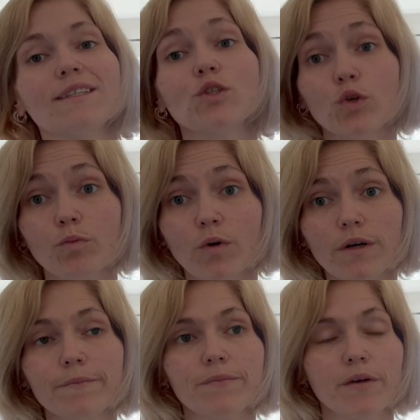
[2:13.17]
2 more,
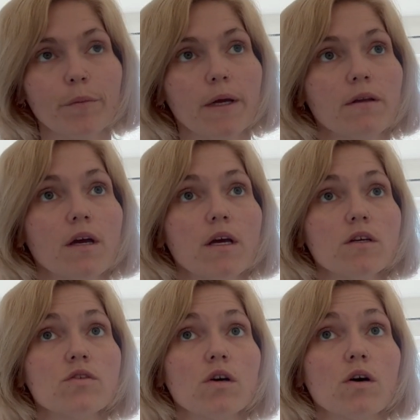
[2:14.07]
never mind.
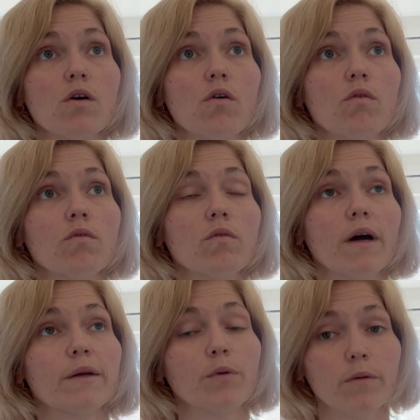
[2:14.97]
So I
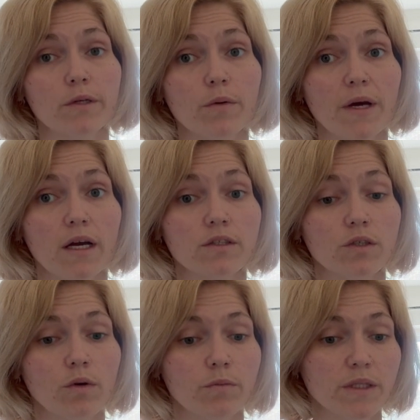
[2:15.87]
could probably go back
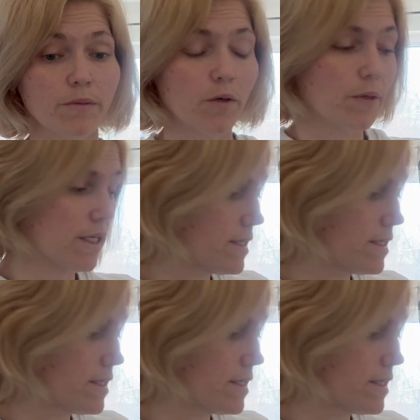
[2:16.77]
to Home Depot because